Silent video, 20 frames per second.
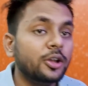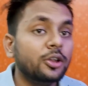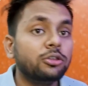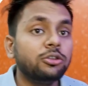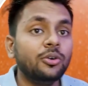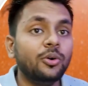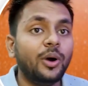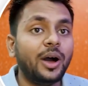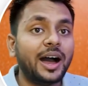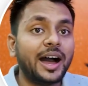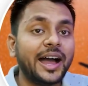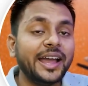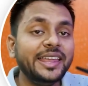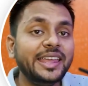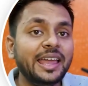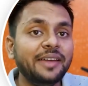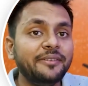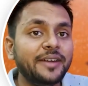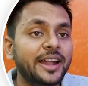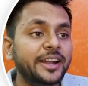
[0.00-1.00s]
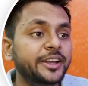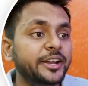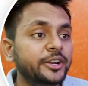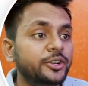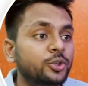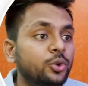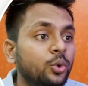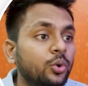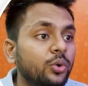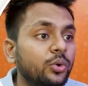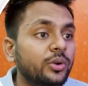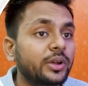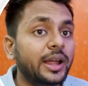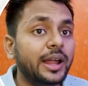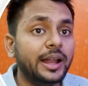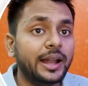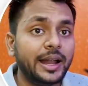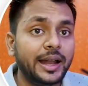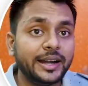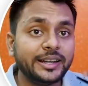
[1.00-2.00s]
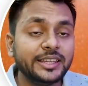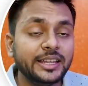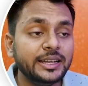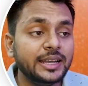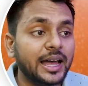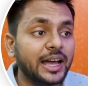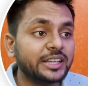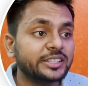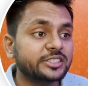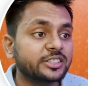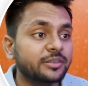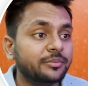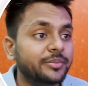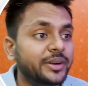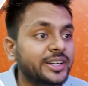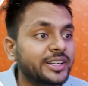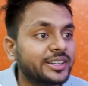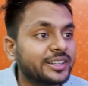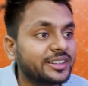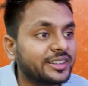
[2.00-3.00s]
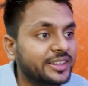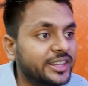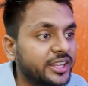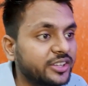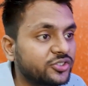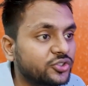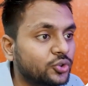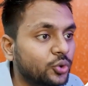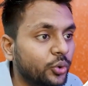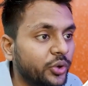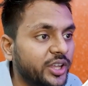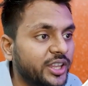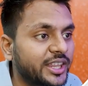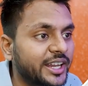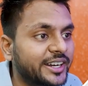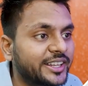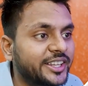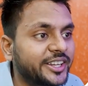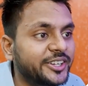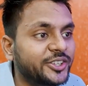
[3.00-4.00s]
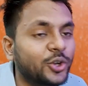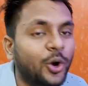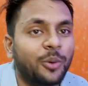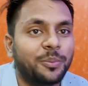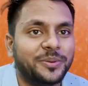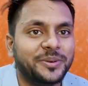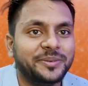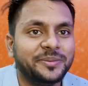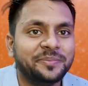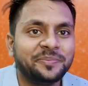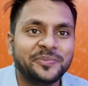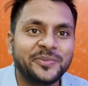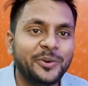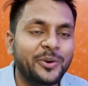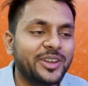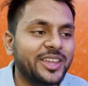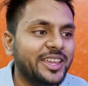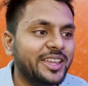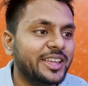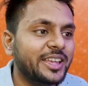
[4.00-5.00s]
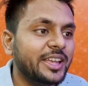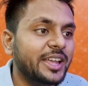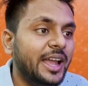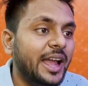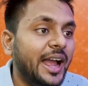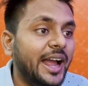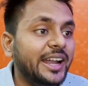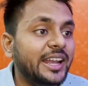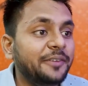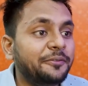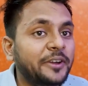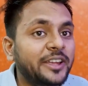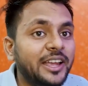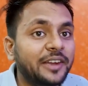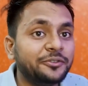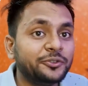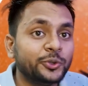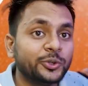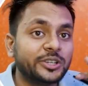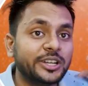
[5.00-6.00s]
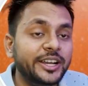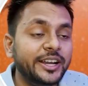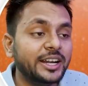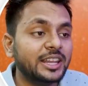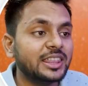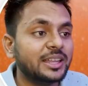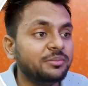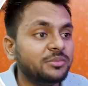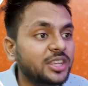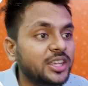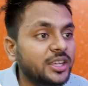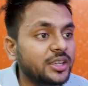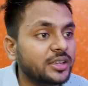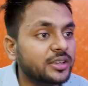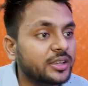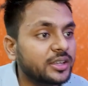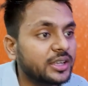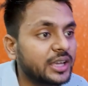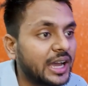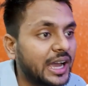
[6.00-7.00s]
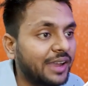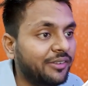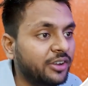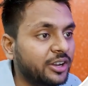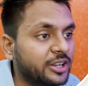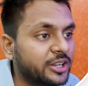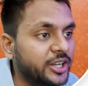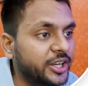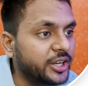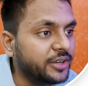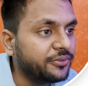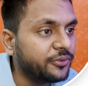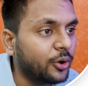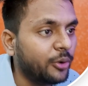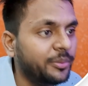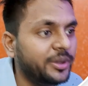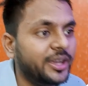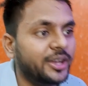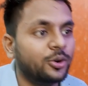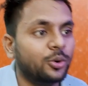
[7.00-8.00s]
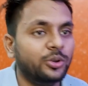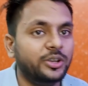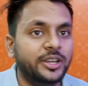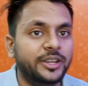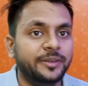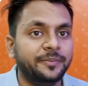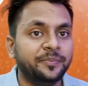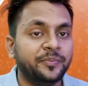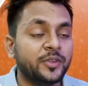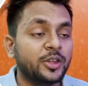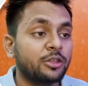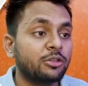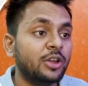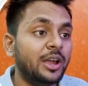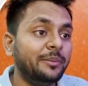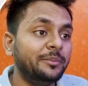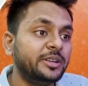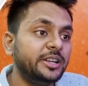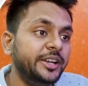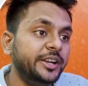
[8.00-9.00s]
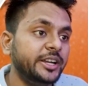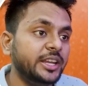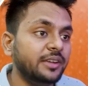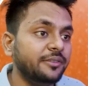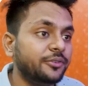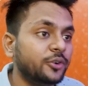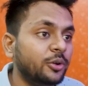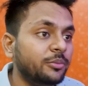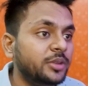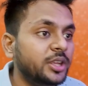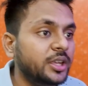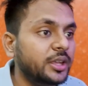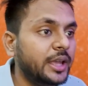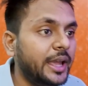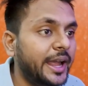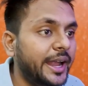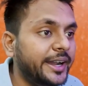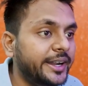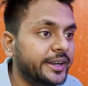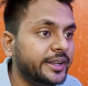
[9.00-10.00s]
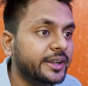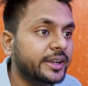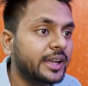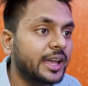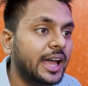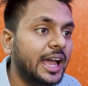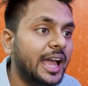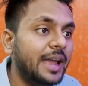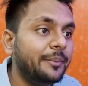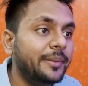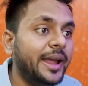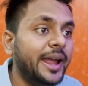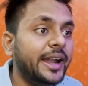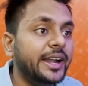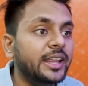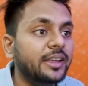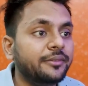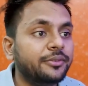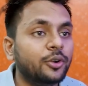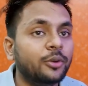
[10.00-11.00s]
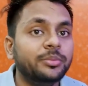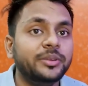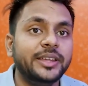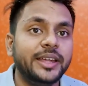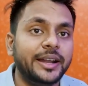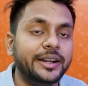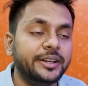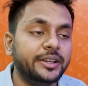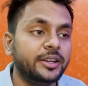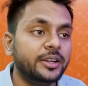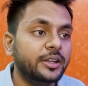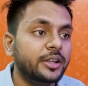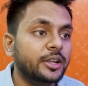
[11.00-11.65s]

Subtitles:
So I have added 2 at the last, but this 2 is at the top. Okay, and if I have to delete something, I will delete from here only. So I am deleting from the end, I am adding from the end.